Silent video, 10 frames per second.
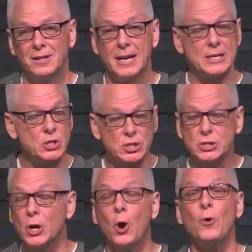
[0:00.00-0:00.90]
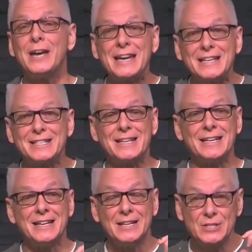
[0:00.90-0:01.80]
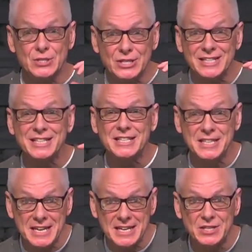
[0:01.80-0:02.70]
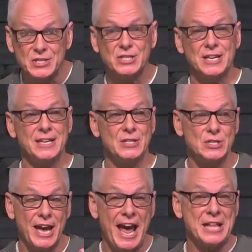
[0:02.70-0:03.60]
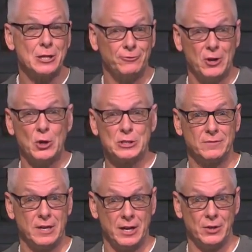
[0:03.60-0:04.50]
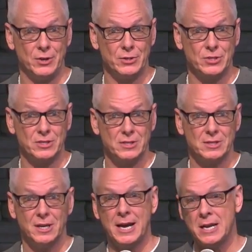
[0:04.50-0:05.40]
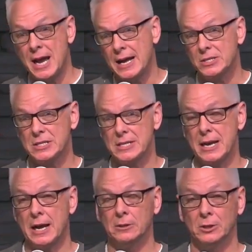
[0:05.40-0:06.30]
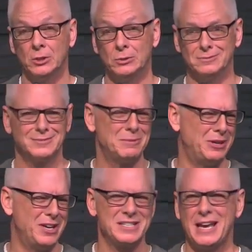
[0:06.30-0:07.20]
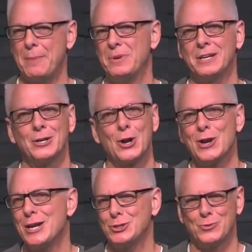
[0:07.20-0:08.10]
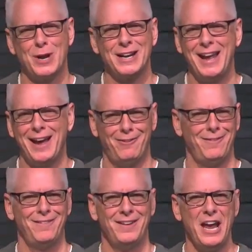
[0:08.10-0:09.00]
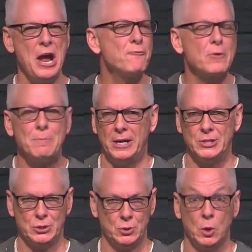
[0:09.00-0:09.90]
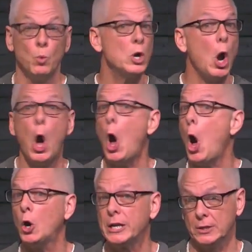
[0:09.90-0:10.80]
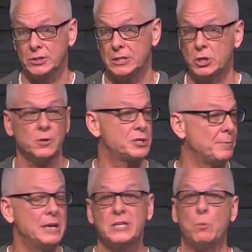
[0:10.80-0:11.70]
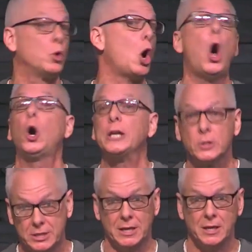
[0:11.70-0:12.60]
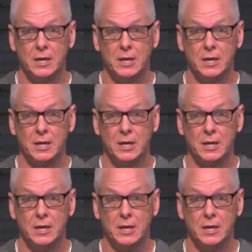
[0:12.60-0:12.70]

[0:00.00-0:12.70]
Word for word: It's so easy to see the sins and the faults of others and not see our own. Come on, that's happening in our nation right now. Everybody's doing it. We're all guilty. Turn to somebody and say, We're all guilty.